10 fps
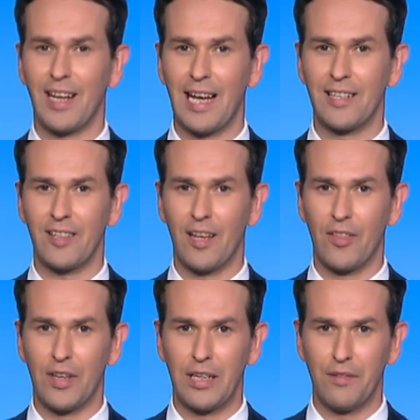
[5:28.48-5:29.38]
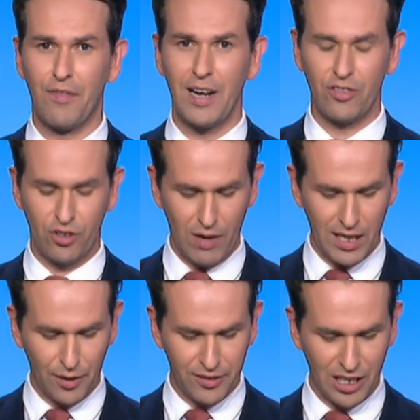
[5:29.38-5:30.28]
at the French
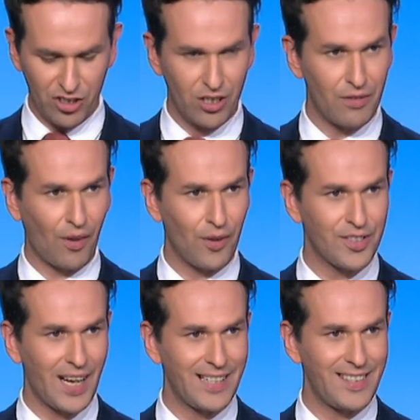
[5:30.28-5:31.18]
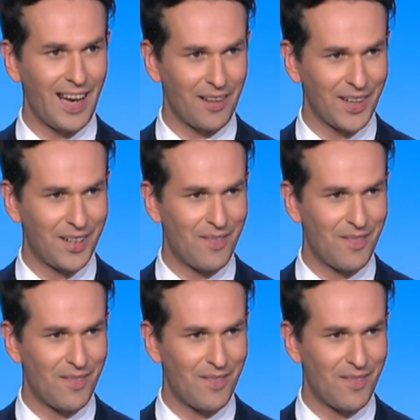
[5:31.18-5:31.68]
radio station France Inter. Thank you